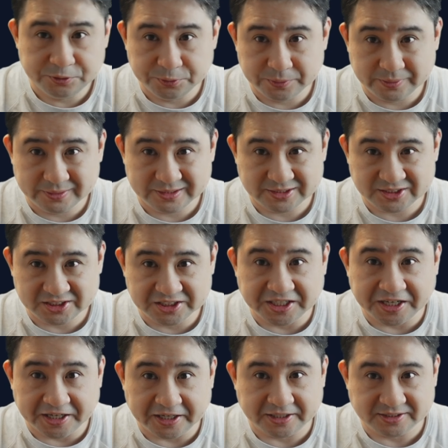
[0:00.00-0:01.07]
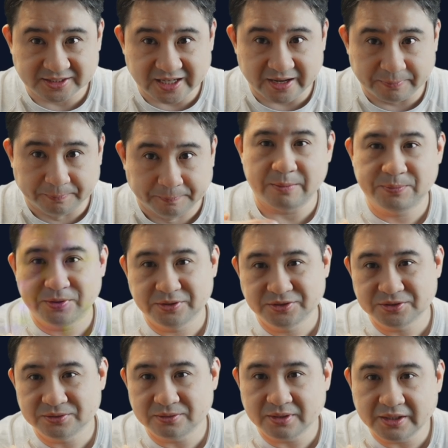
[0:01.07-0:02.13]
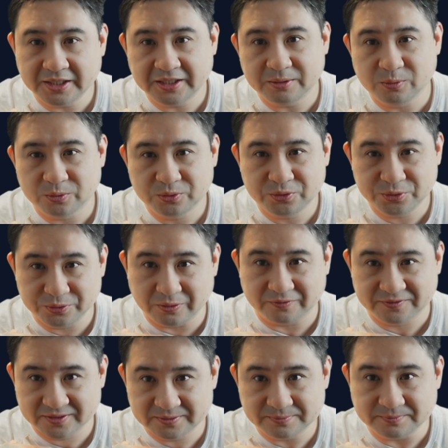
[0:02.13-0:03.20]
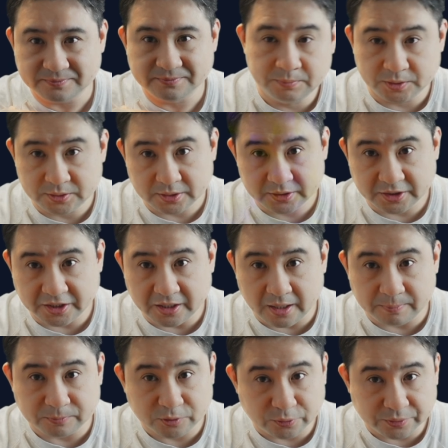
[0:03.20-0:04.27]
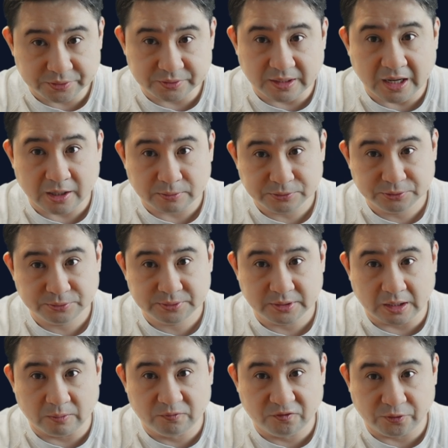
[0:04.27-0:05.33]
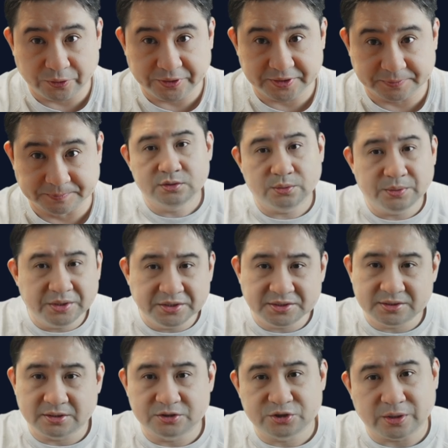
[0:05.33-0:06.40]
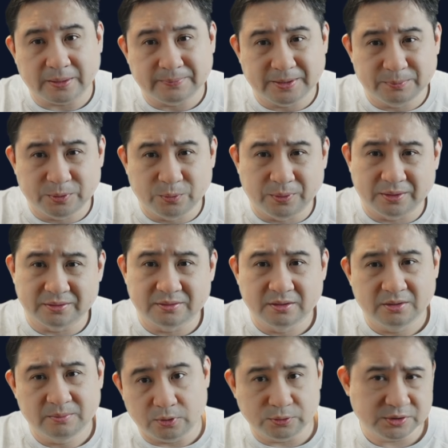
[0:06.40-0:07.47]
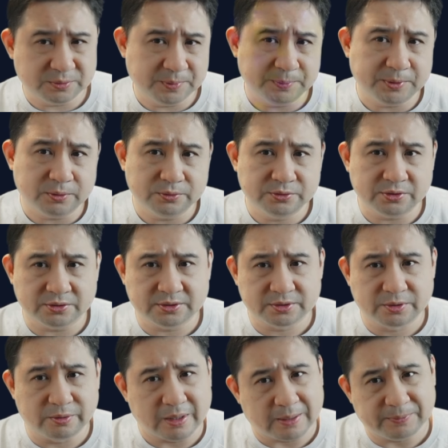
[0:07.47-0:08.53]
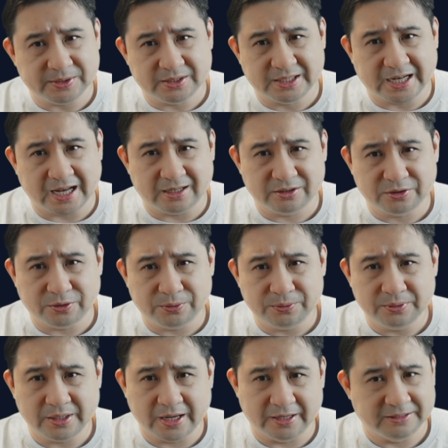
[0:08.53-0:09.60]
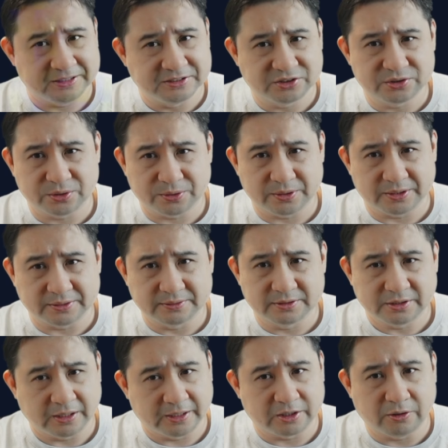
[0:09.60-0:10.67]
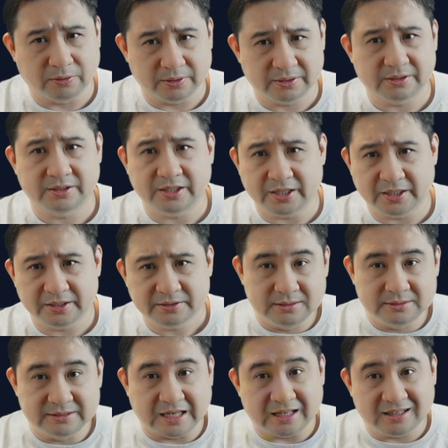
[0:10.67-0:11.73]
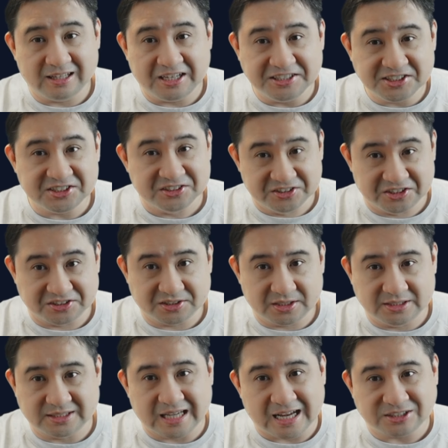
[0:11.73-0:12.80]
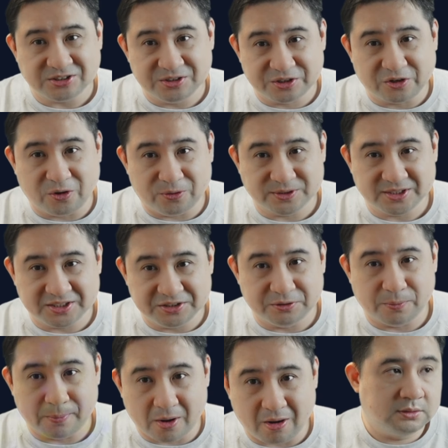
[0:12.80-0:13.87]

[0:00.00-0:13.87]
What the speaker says: during the CKA exam. I personally hit 2 of them, but today I'm going to help you to avoid them. So here's the trap number 1. Most people just grab the Calico and install it and call it a day. That laziness is actually causing your mark.